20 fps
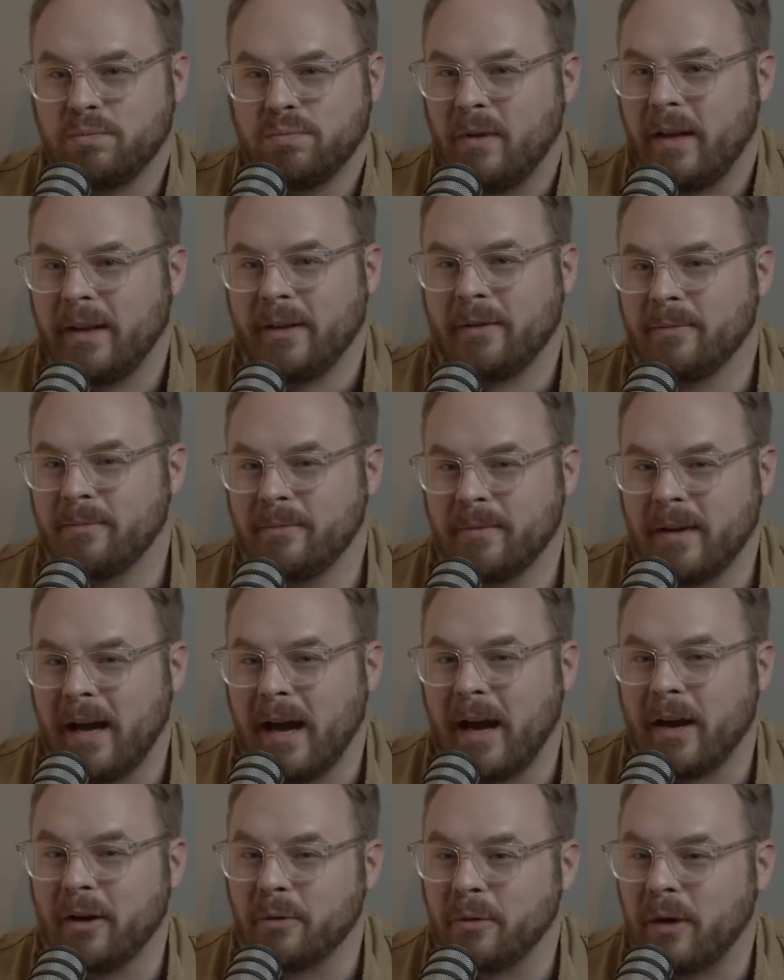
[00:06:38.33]
like
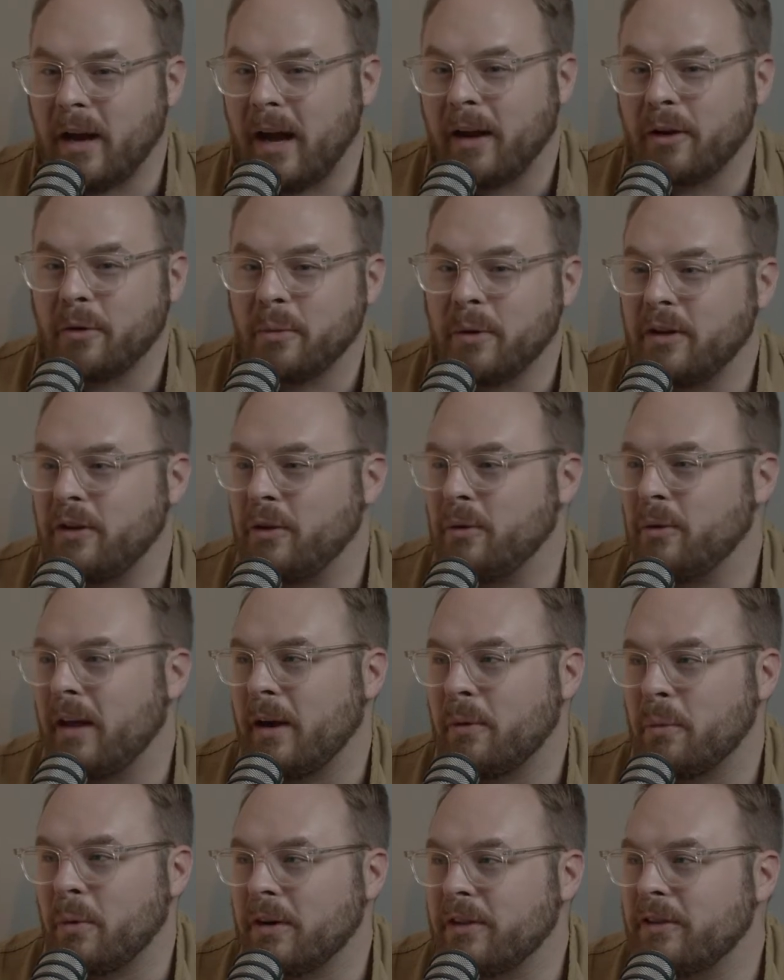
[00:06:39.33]
how do how do we do
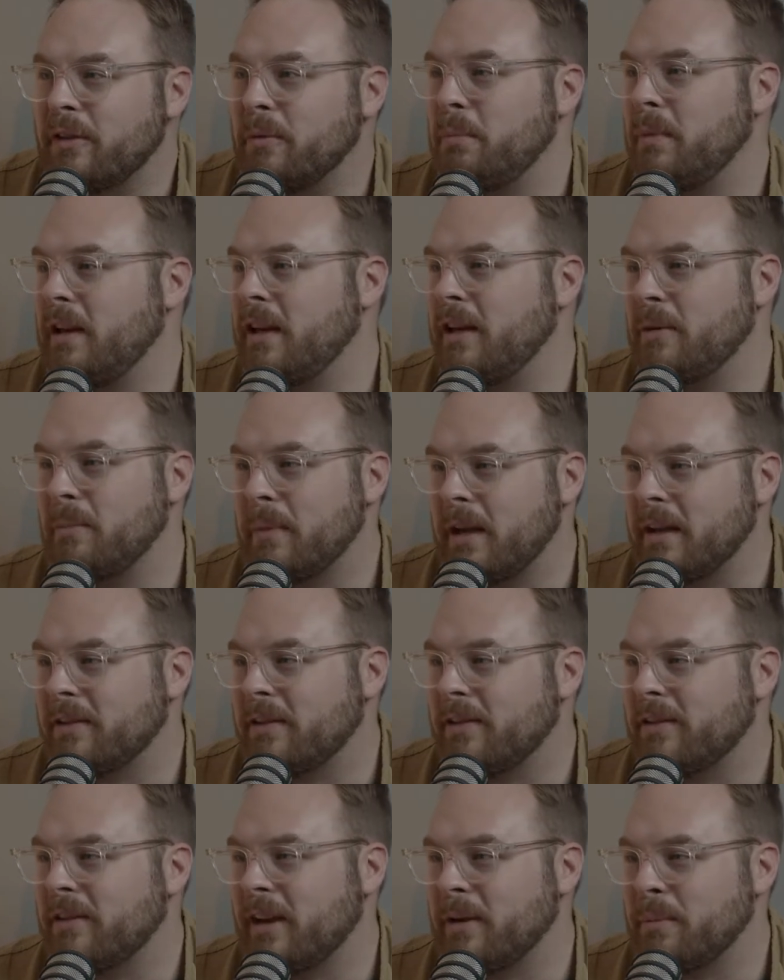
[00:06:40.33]
that? What does it mean to make
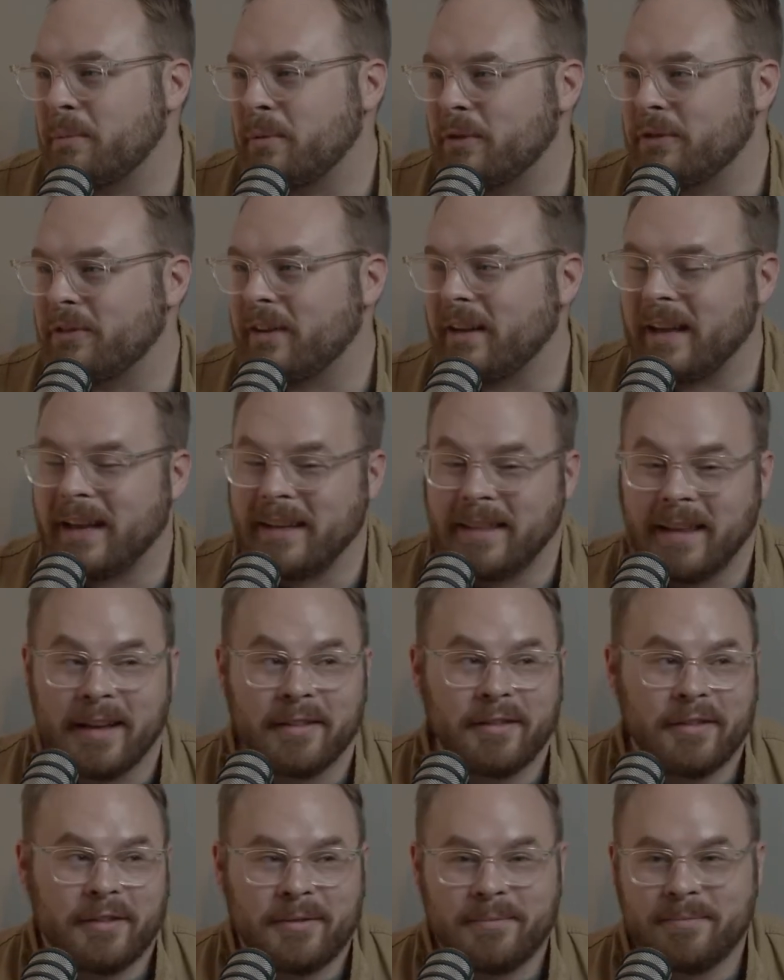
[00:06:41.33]
disciples? Like and
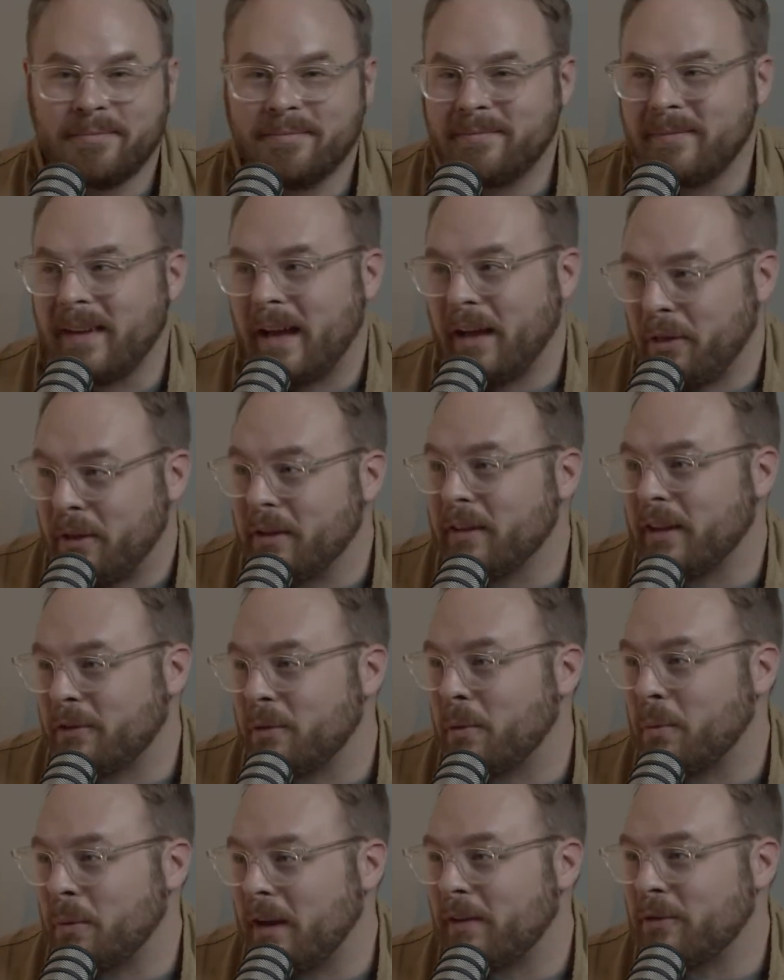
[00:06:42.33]
that's I think that's
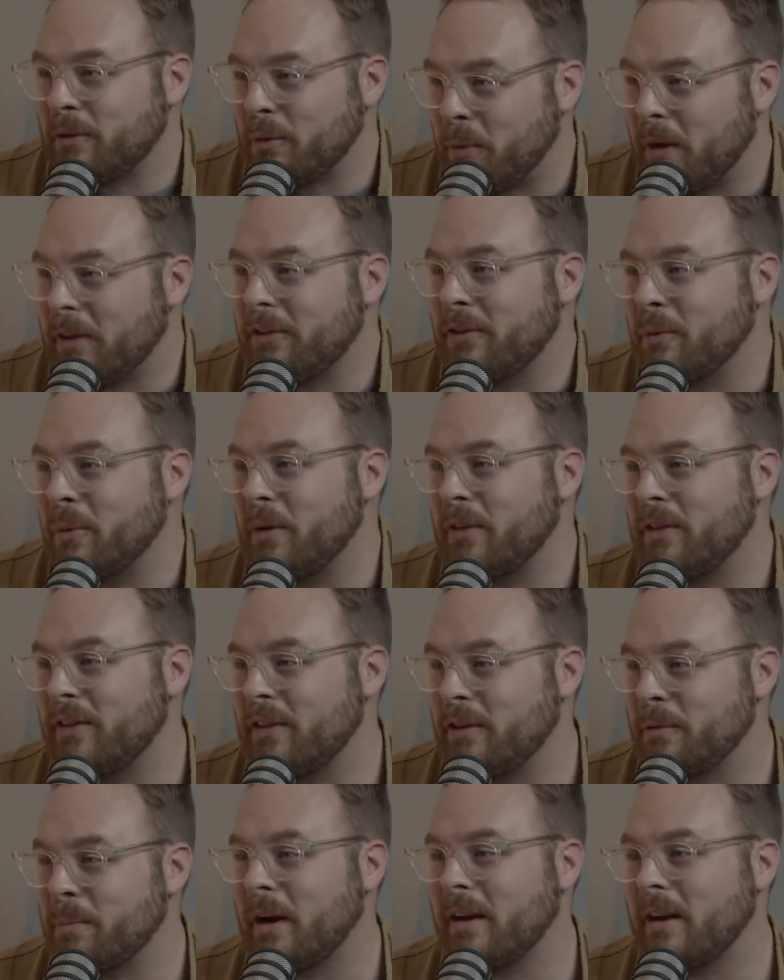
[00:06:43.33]
what we have to wrestle with hmm. in this